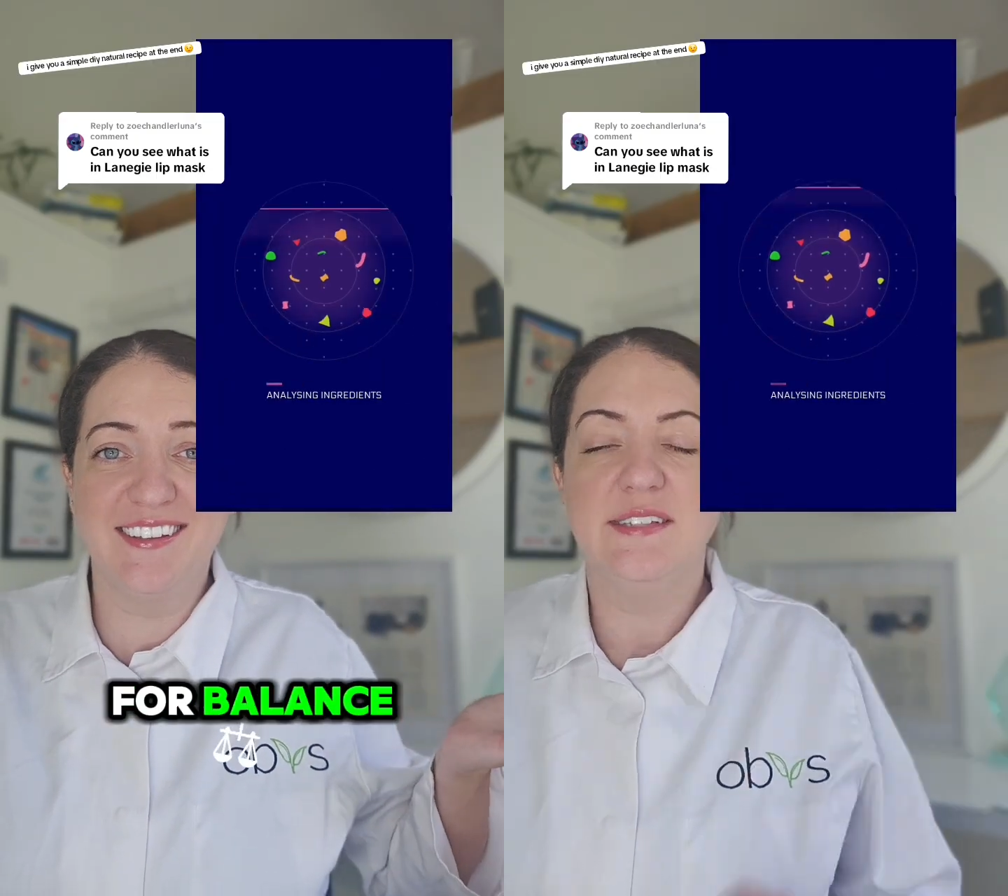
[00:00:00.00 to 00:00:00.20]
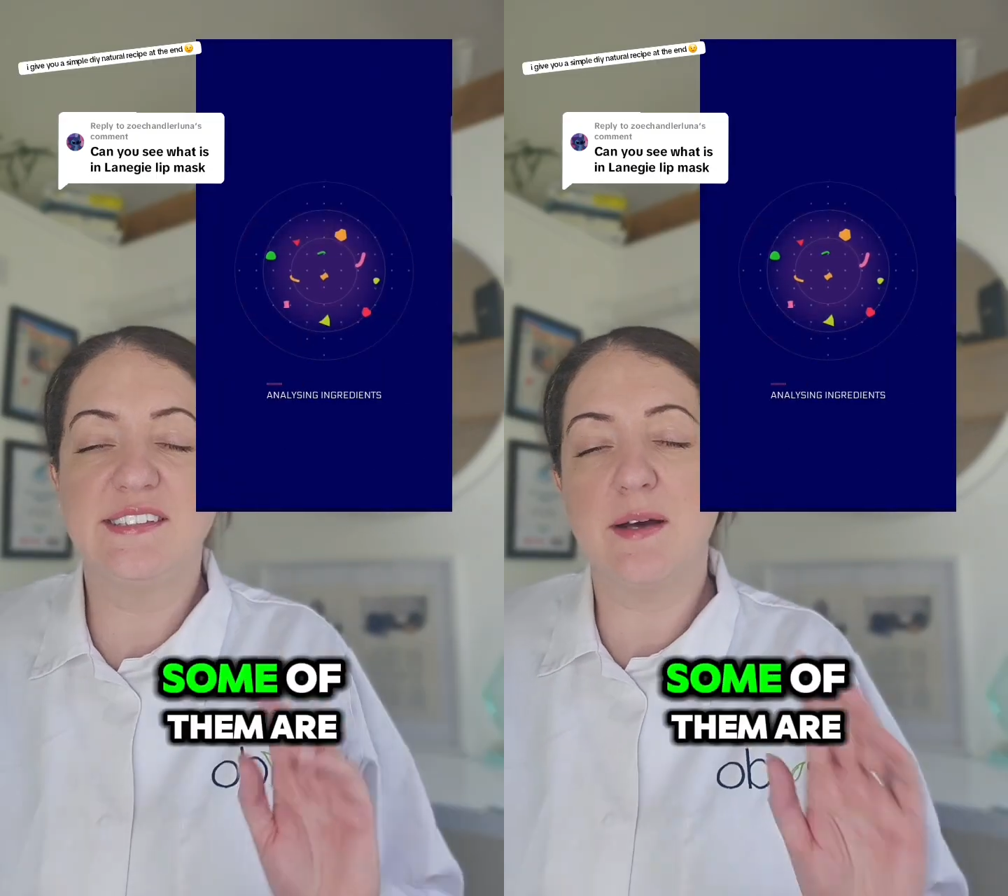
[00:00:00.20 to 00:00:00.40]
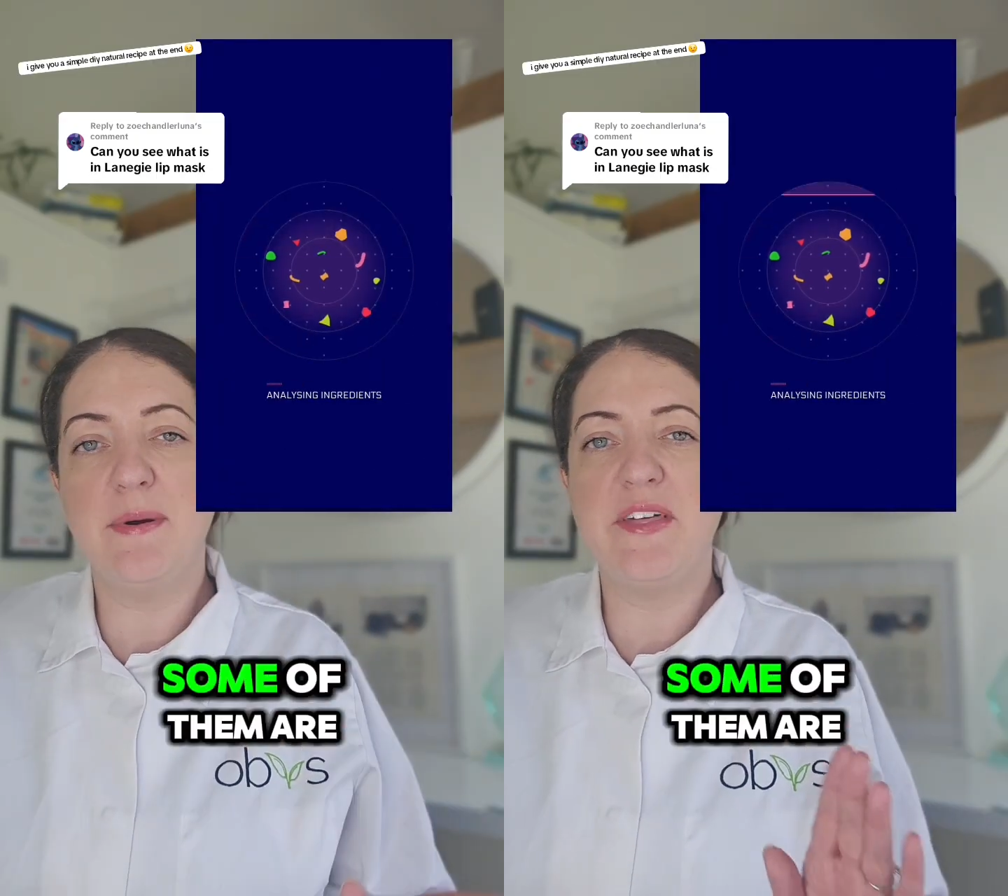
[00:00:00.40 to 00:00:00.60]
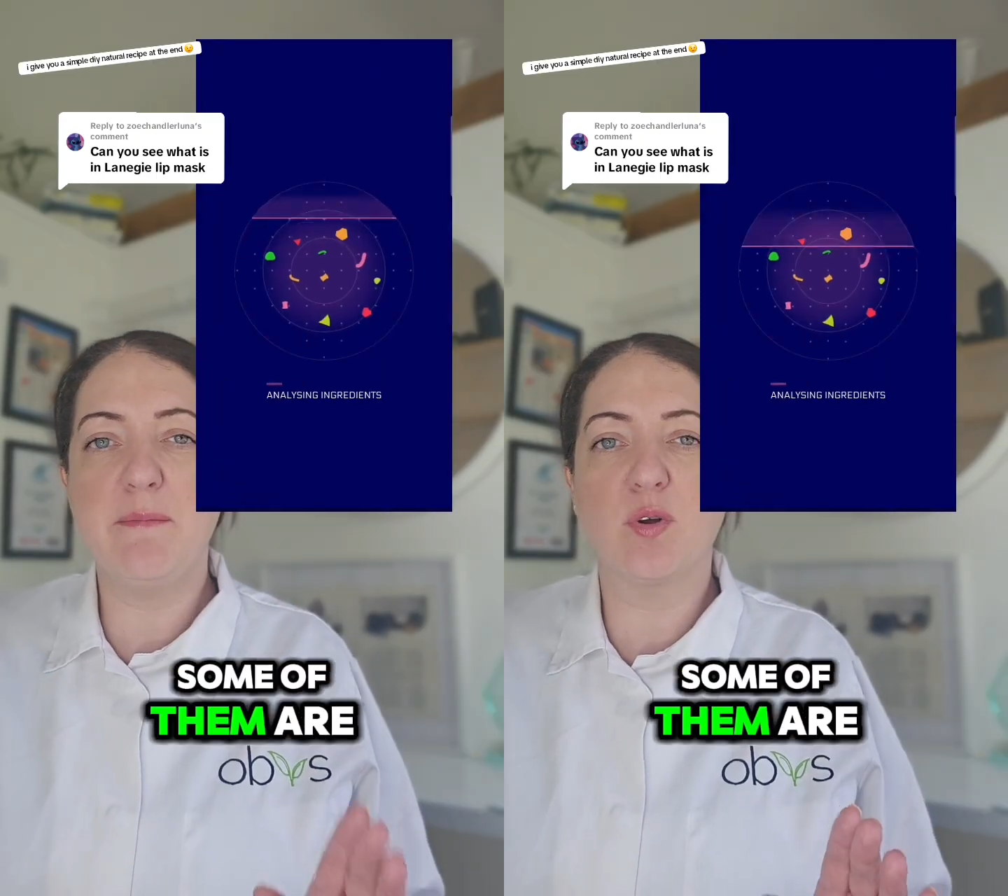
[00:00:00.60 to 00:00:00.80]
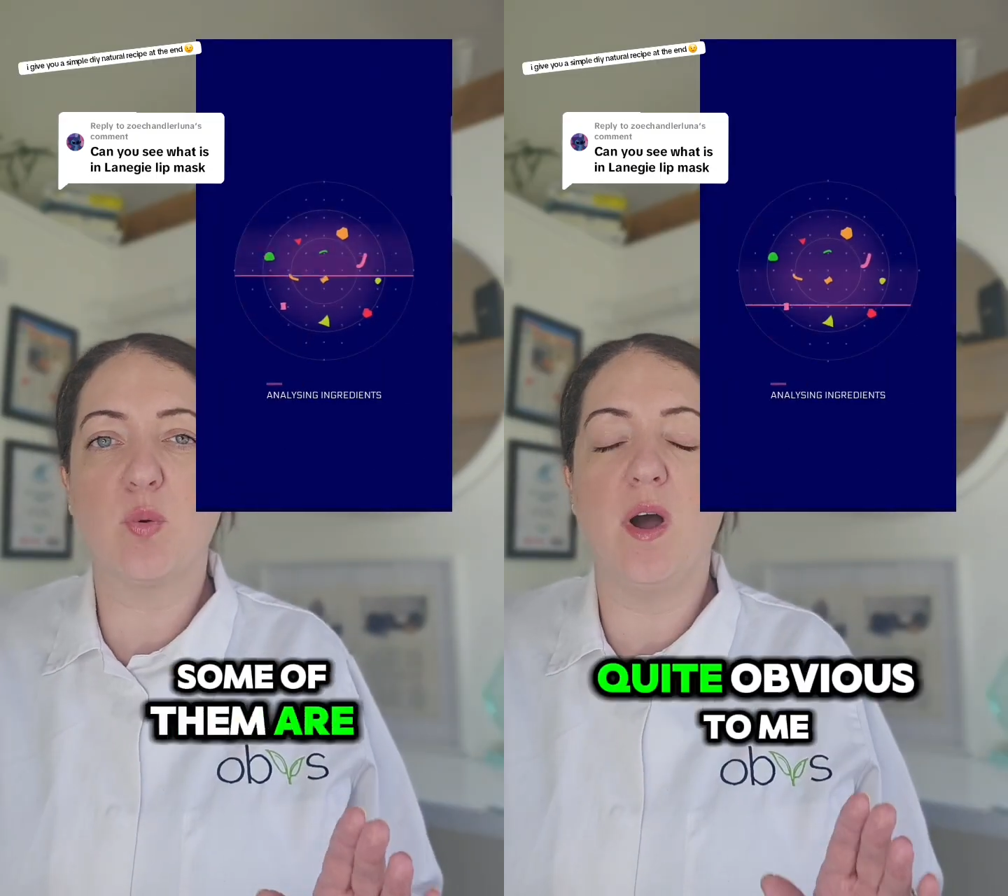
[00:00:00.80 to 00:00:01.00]
Some of
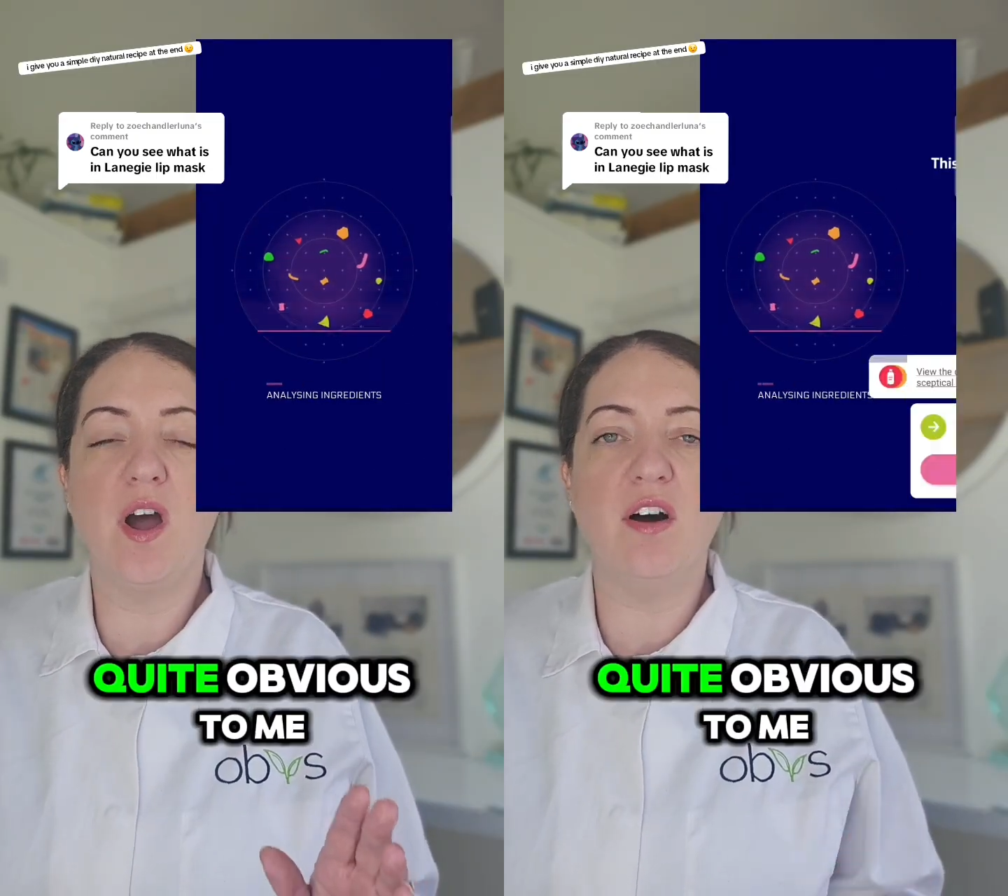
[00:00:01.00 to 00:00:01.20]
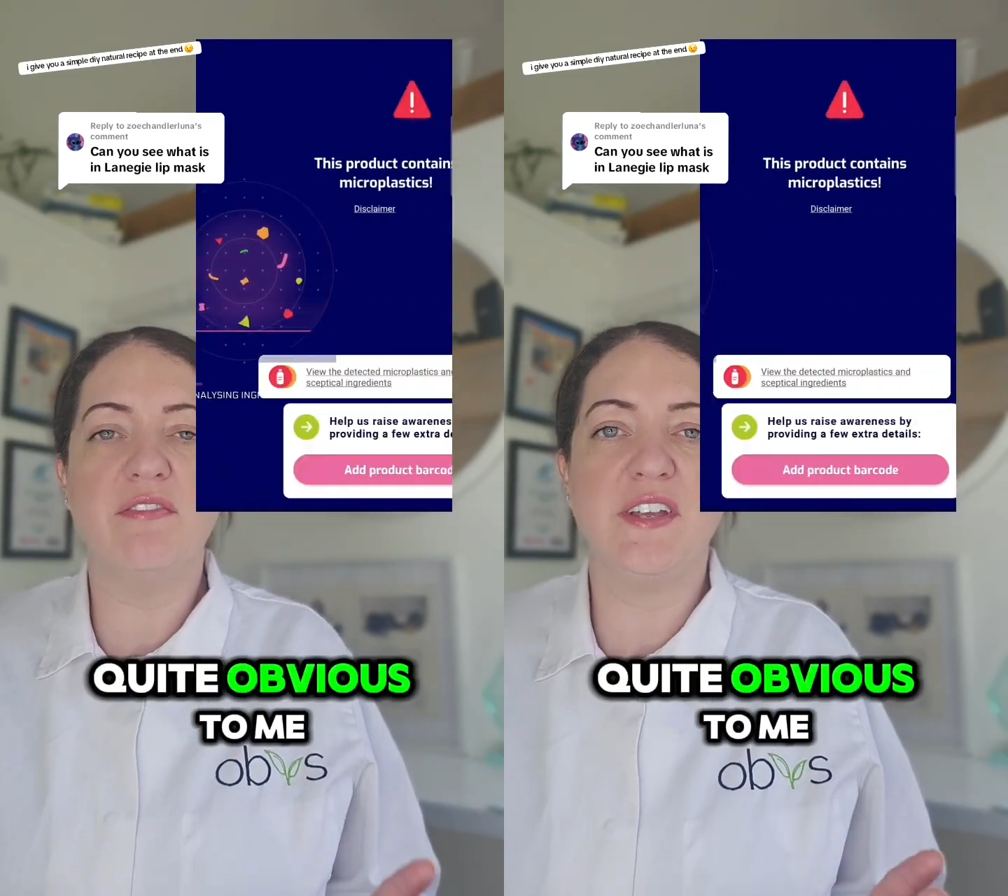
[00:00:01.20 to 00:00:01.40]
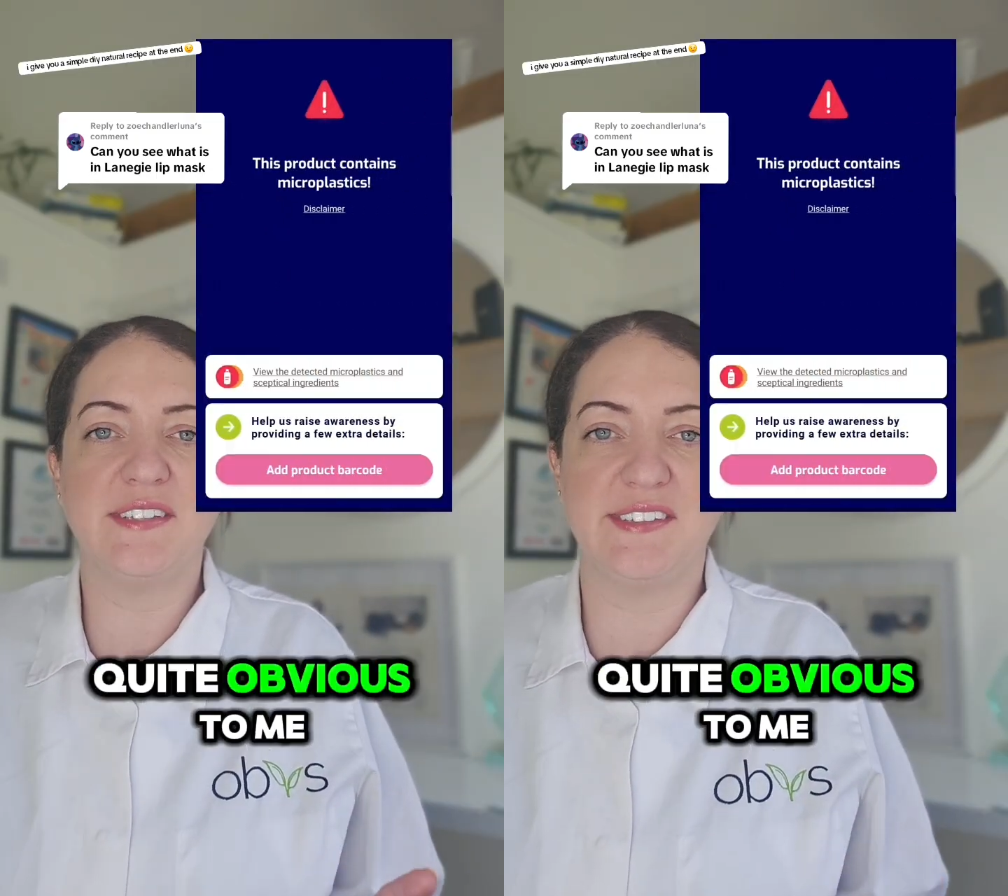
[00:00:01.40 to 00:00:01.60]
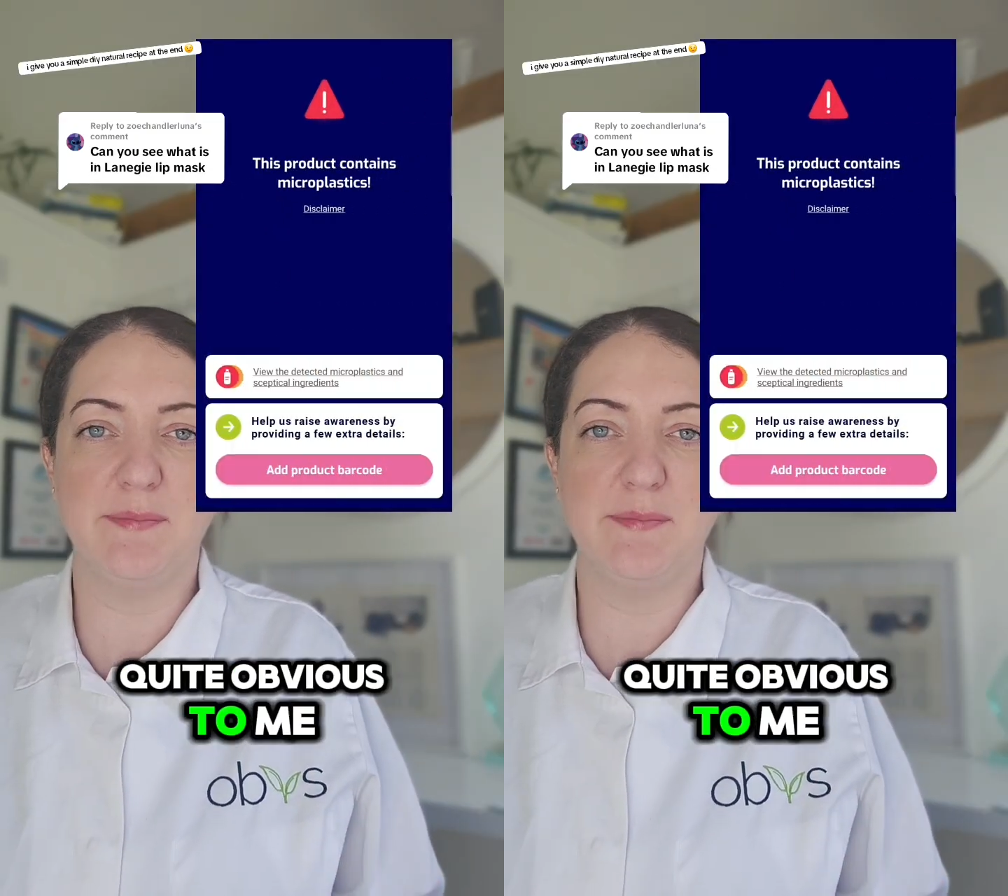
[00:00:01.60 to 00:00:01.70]
them were quite obvious